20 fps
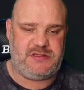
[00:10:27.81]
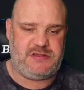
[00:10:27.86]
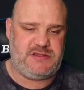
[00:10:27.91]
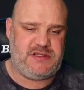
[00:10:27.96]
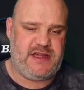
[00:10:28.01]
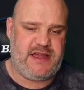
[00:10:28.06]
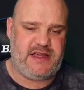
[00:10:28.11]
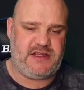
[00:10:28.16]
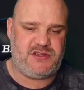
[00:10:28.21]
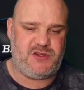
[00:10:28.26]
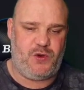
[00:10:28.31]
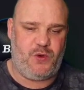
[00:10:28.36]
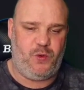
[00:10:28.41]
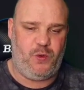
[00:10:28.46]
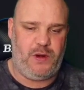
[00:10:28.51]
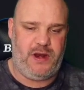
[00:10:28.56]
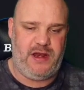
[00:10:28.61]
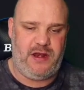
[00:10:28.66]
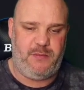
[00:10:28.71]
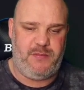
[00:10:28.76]
attacks
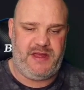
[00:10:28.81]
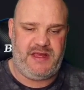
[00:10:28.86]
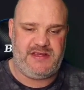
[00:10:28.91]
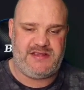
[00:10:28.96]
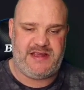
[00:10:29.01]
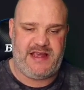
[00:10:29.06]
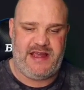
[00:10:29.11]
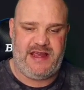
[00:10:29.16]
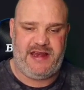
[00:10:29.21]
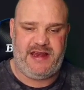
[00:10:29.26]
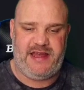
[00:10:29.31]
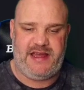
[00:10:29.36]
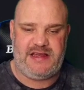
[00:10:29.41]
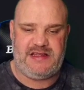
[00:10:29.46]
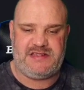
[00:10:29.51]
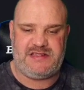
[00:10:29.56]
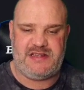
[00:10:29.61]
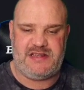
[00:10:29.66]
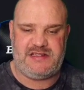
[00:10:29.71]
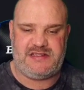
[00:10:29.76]
all enemies and
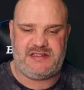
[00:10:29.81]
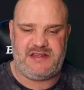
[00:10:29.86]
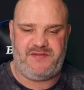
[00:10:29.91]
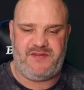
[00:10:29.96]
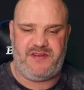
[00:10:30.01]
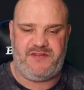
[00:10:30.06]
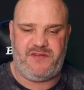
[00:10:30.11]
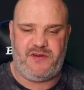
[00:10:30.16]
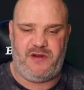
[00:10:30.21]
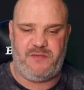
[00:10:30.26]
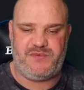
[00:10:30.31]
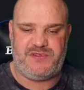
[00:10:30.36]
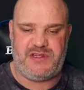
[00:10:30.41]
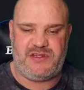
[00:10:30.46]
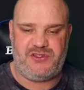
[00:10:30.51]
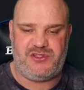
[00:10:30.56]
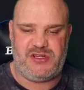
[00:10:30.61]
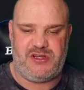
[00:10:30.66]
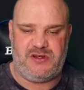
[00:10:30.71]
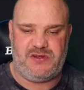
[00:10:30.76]
has a
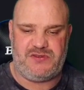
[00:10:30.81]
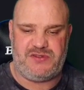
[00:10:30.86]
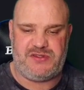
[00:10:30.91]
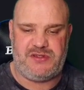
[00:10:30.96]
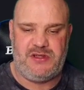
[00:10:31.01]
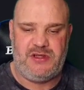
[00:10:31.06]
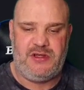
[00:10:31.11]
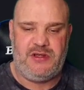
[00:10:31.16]
75% chance